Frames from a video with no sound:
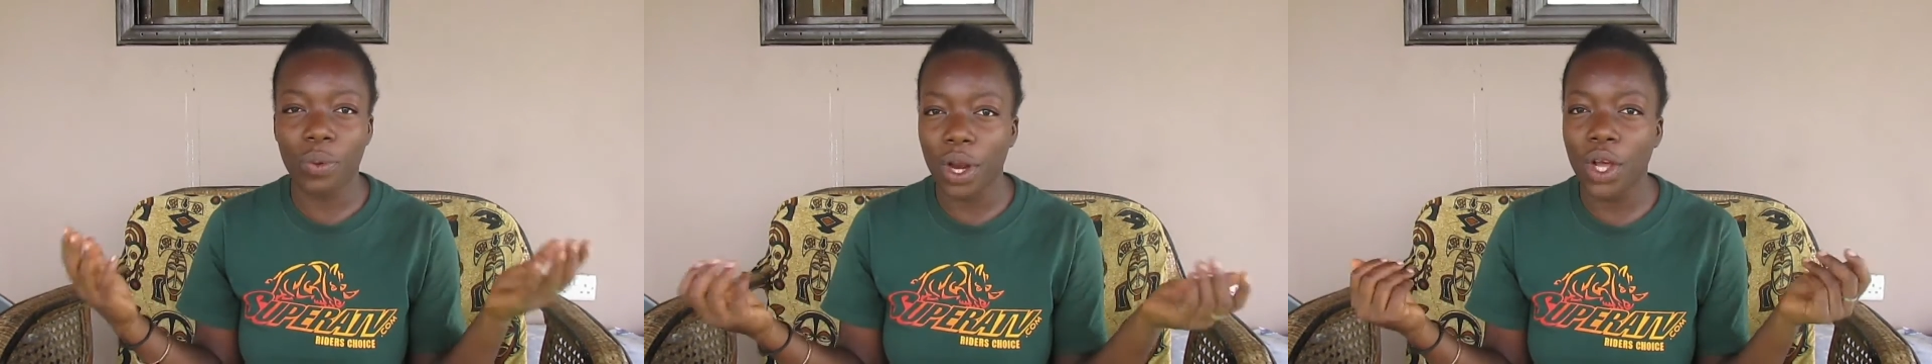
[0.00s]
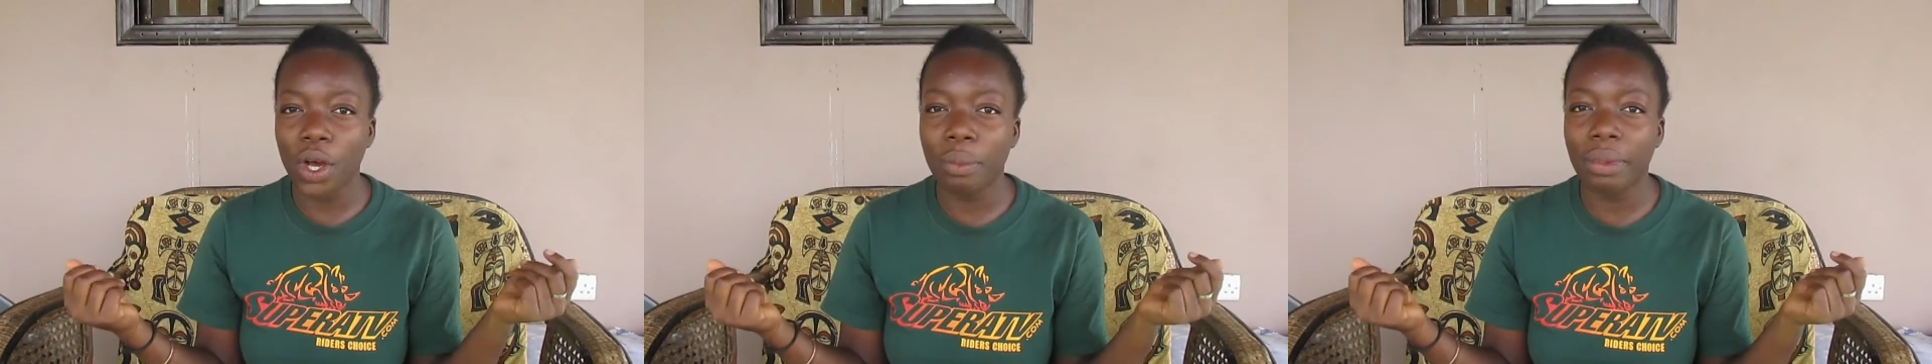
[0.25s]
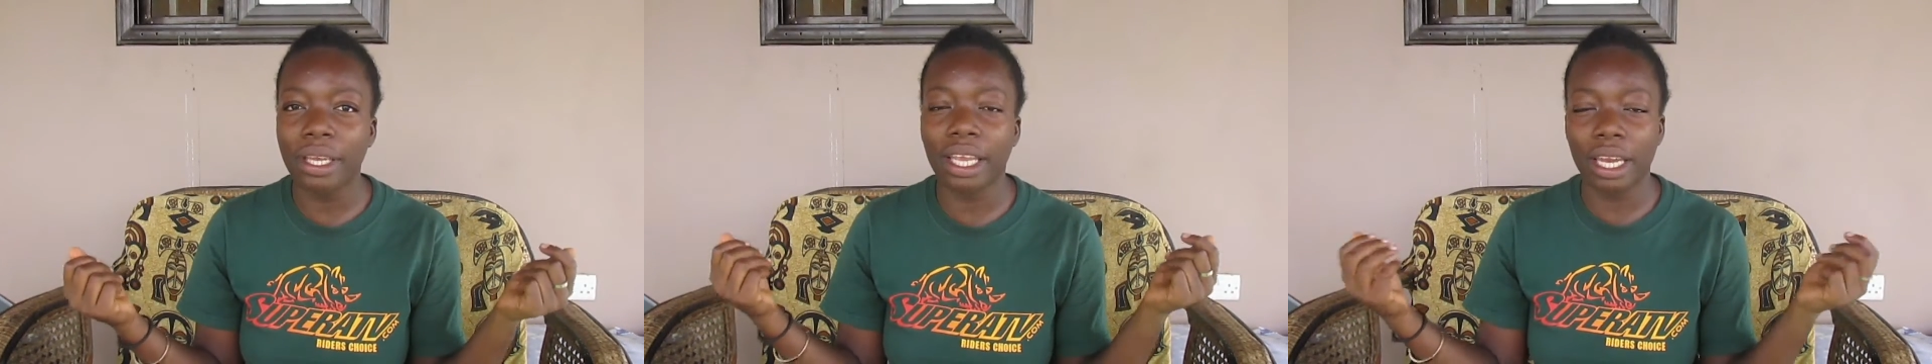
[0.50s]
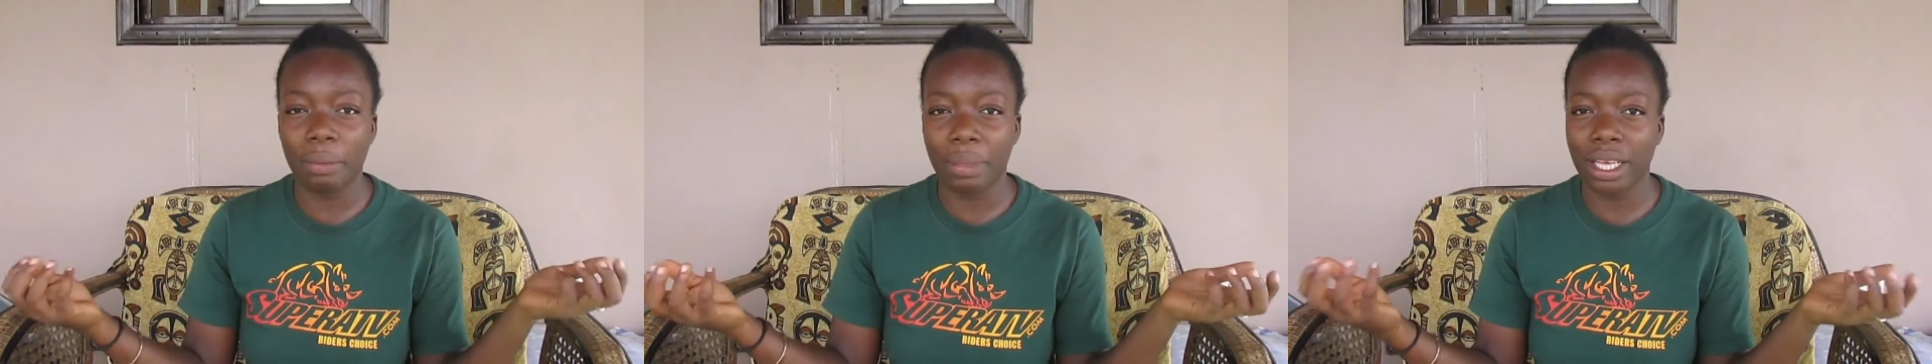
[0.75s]
welcoming
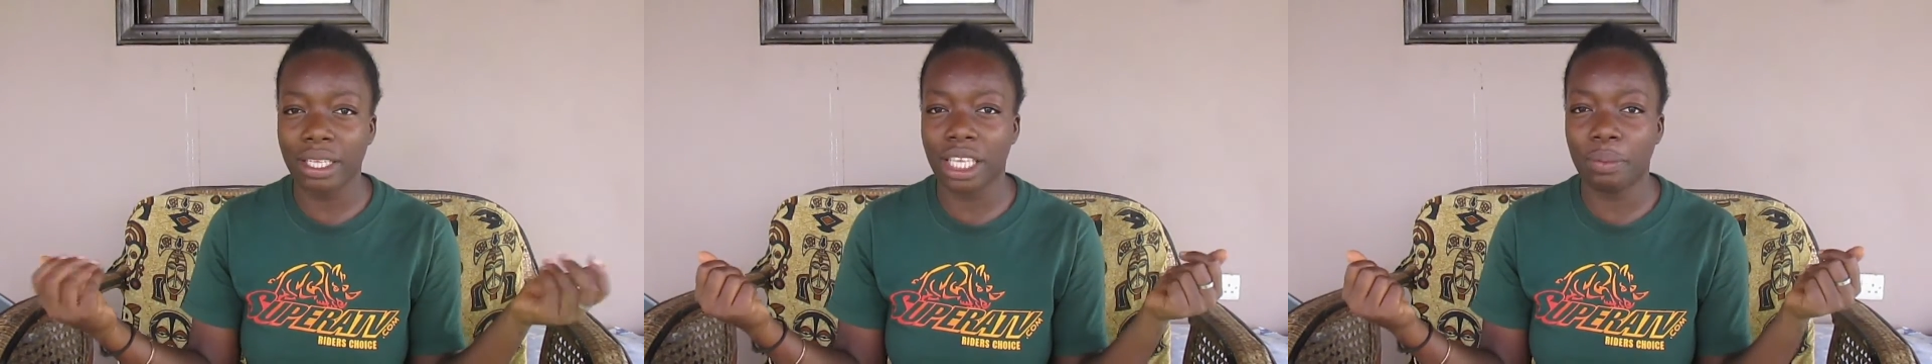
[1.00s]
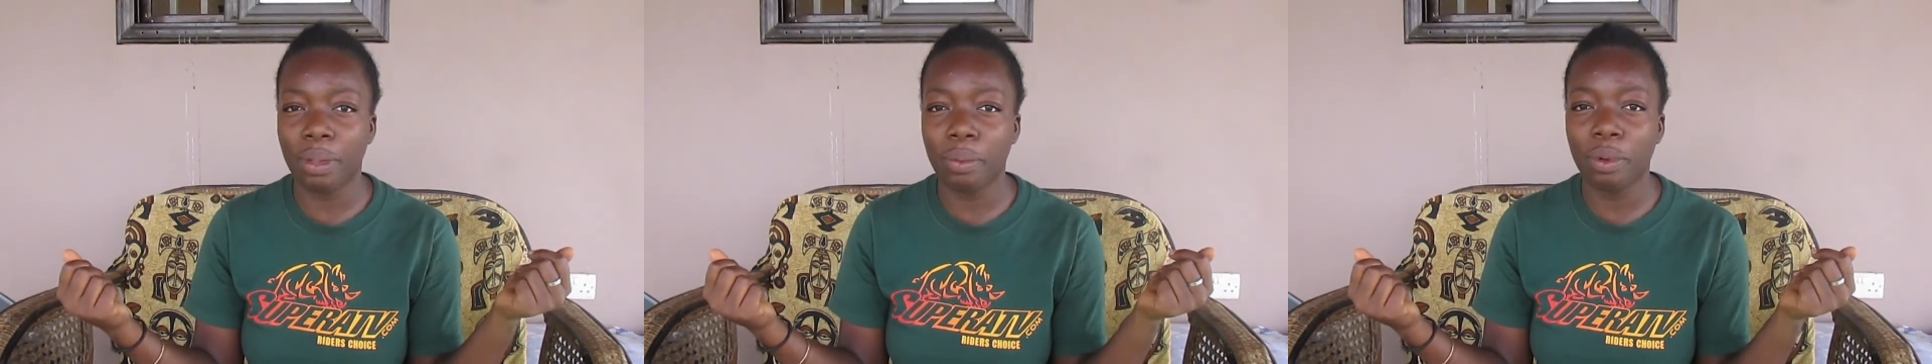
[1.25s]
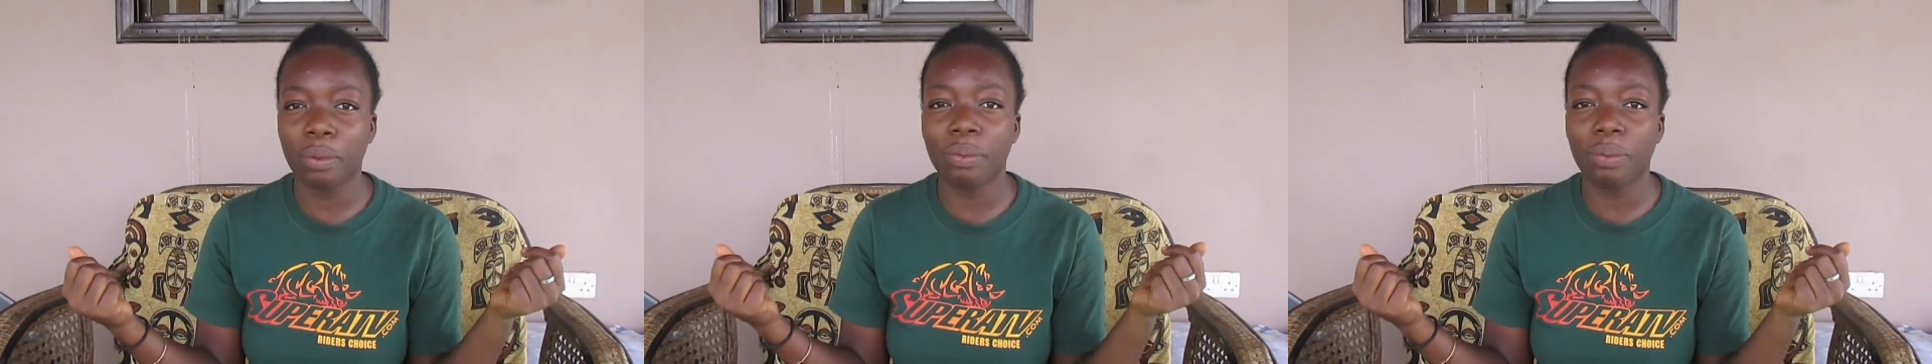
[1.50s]
and embracing people,